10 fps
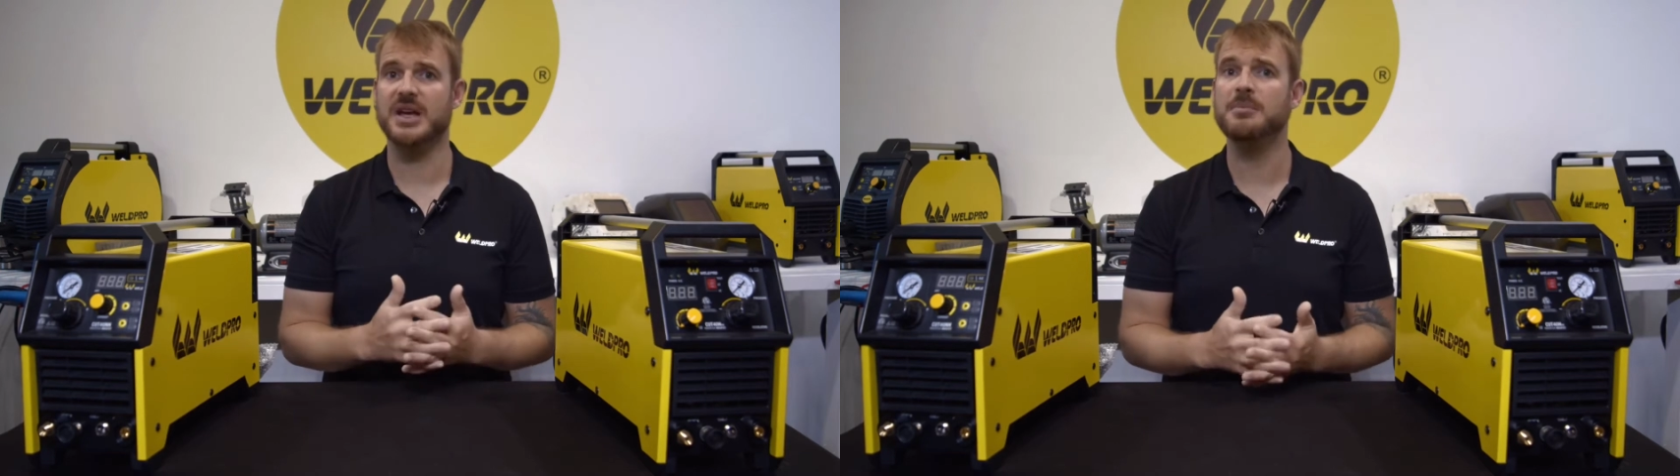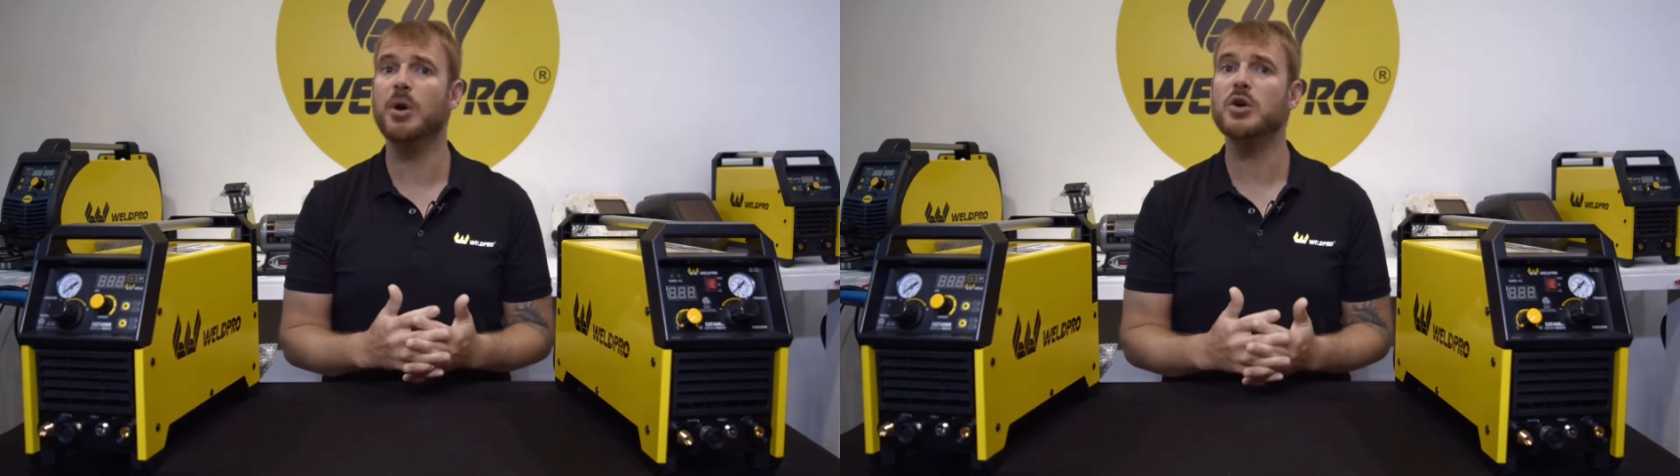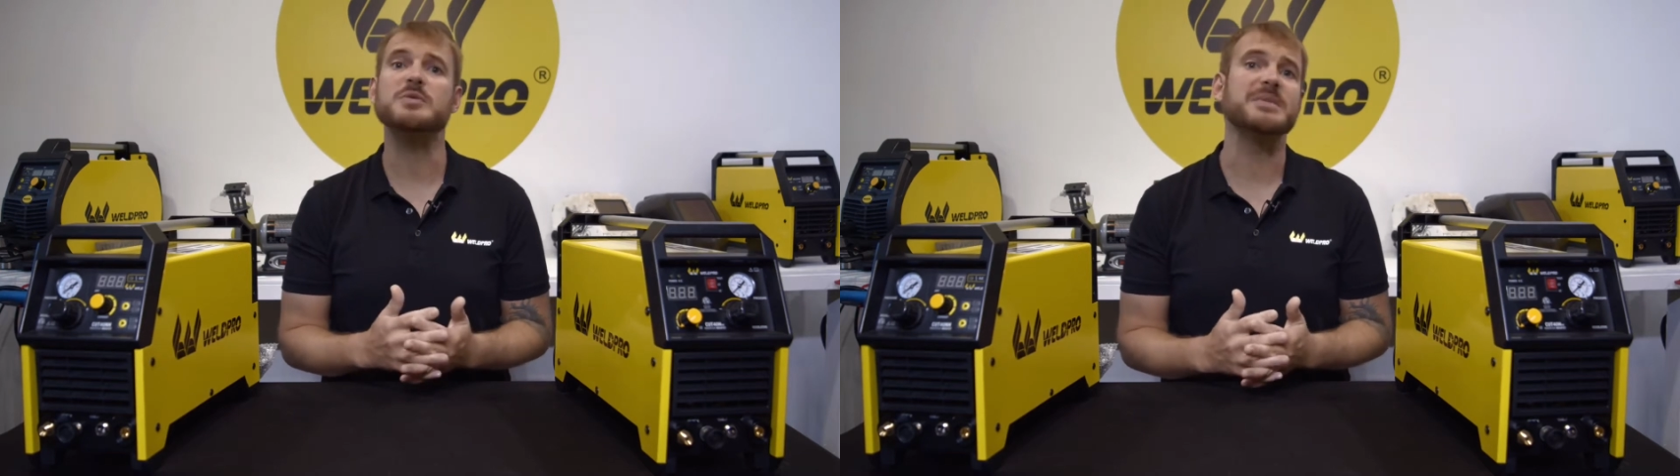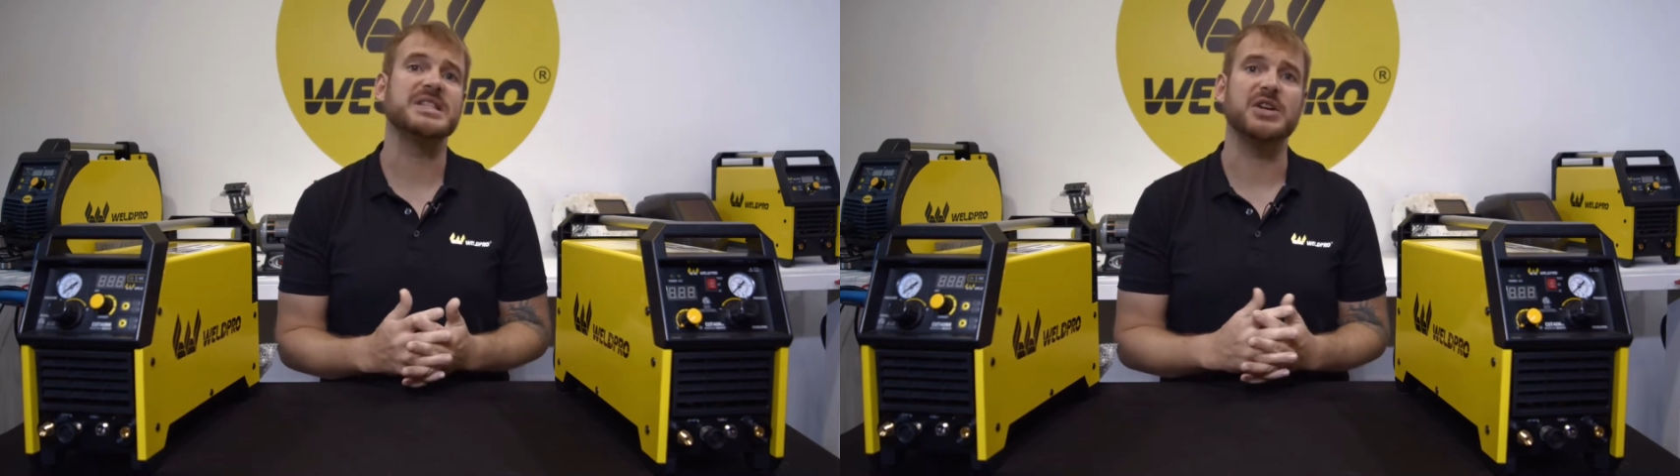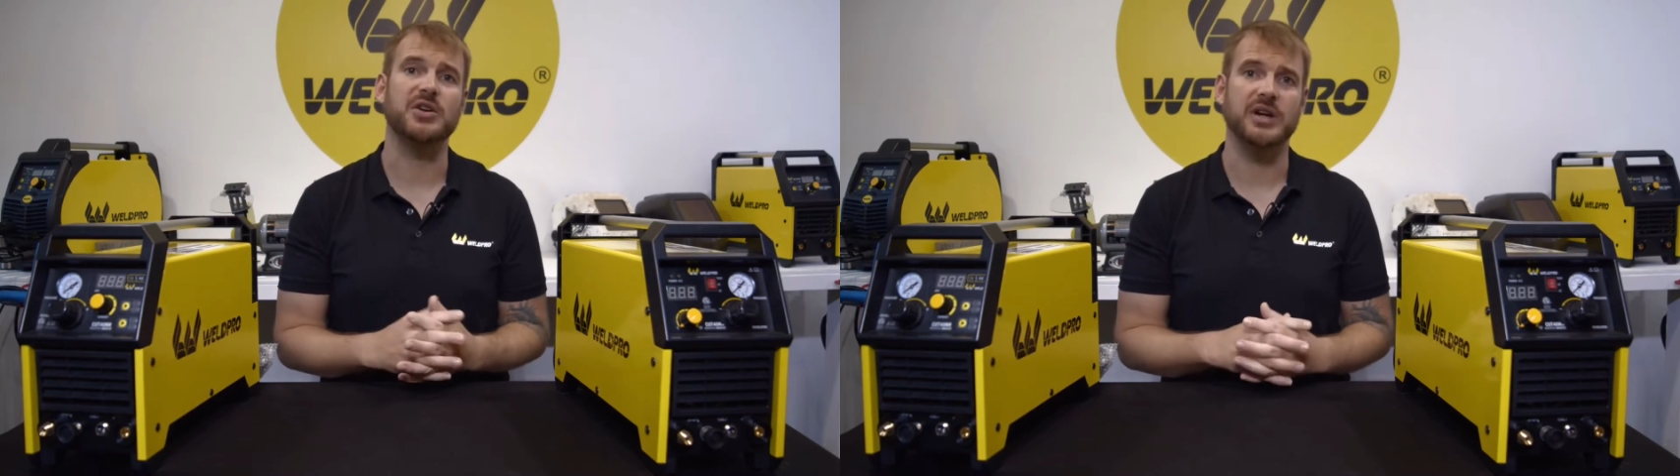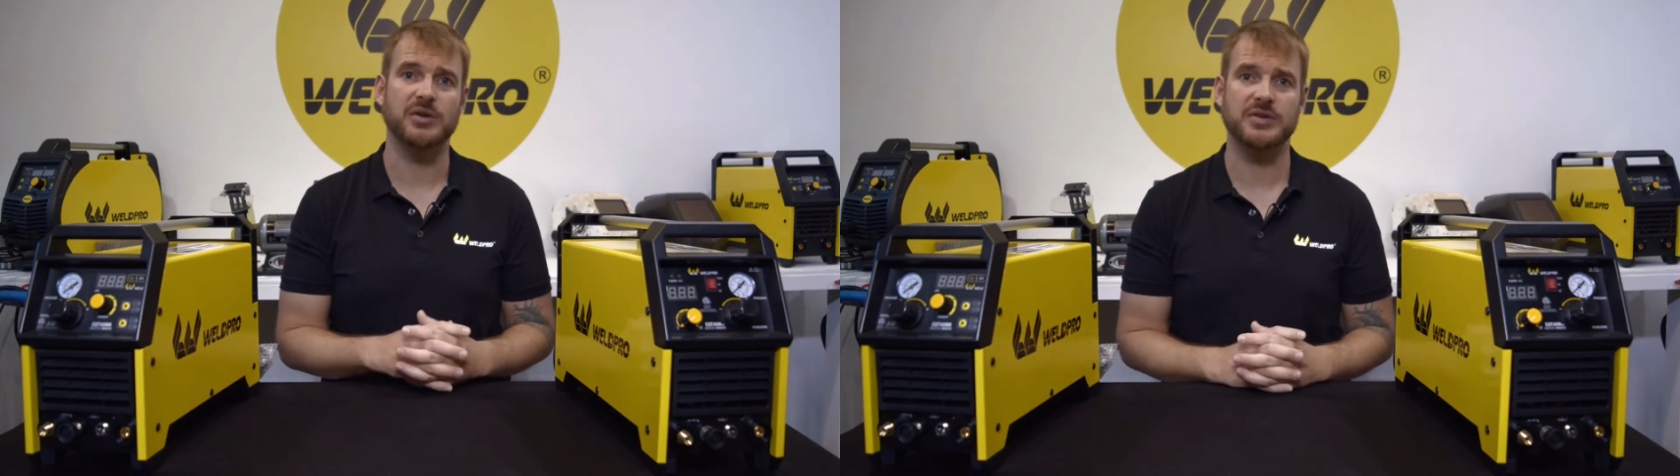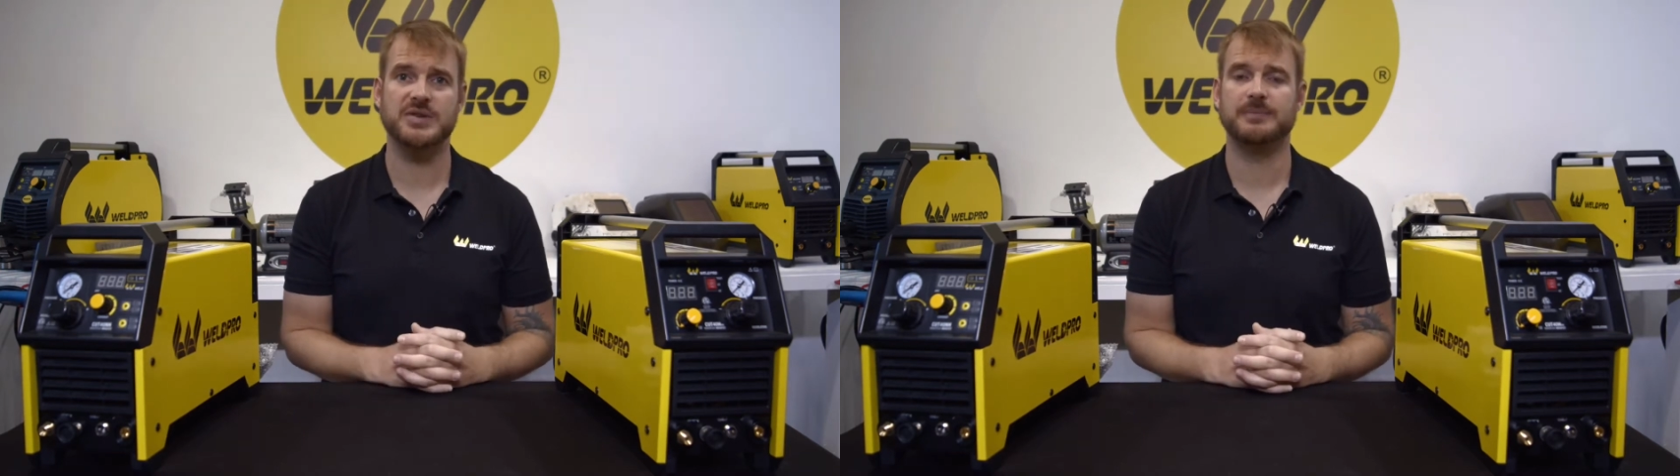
and most materials.